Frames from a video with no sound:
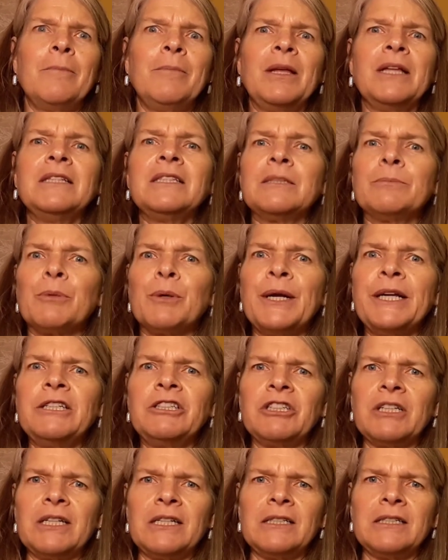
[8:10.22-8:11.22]

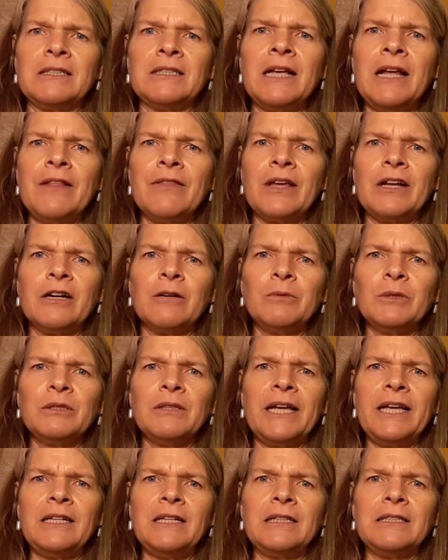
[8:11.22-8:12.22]
inspirations that are
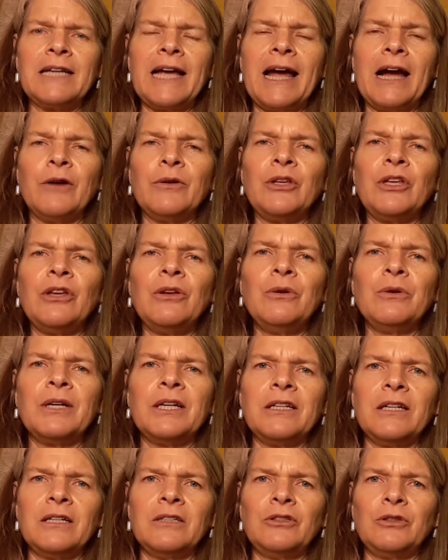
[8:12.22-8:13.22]
related to how you
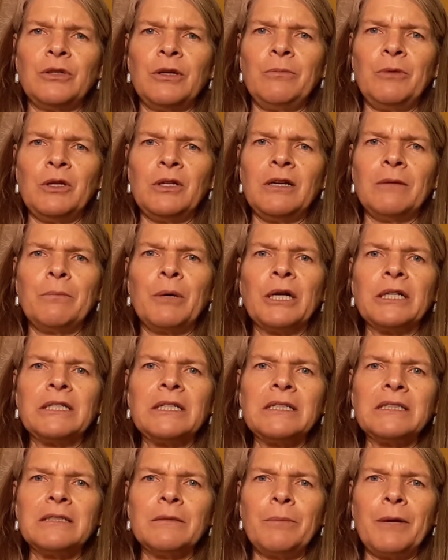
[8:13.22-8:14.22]
can contribute and
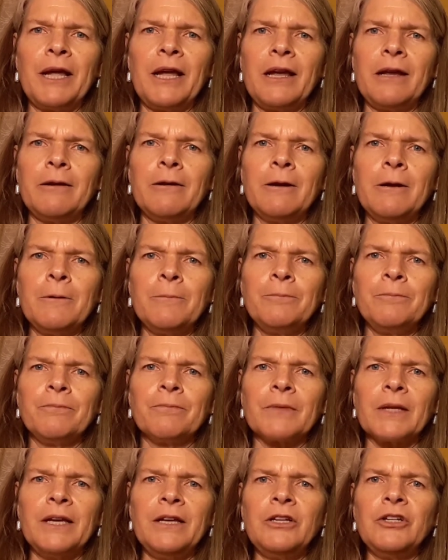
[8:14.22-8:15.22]
participate
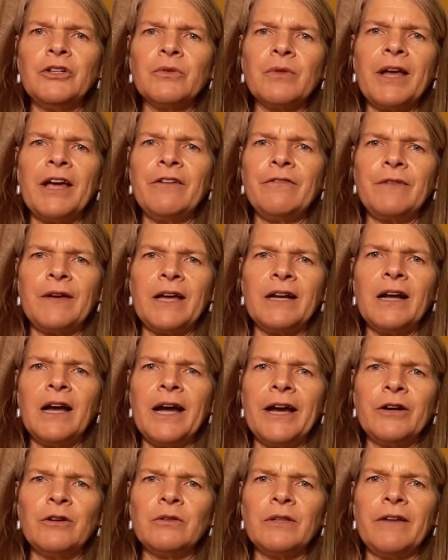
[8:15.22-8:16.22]
in your life at a
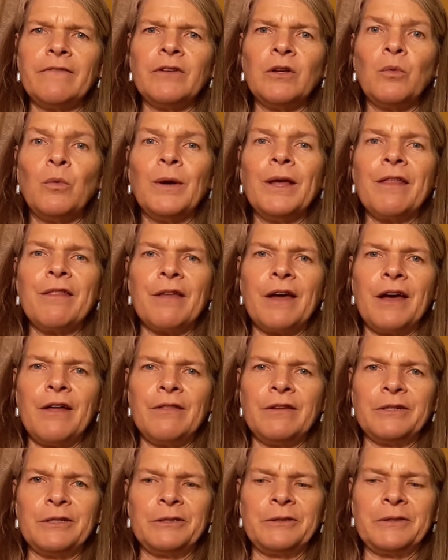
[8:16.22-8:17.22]
higher level with
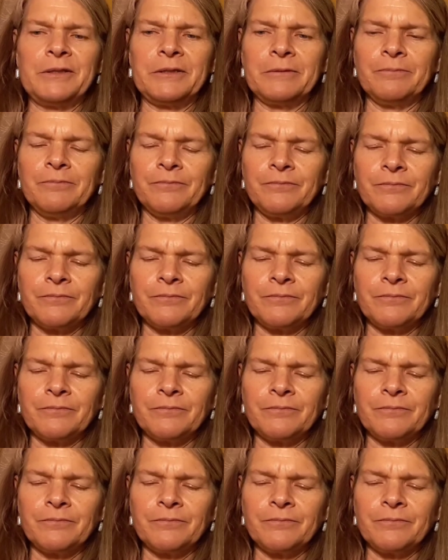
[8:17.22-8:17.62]
others.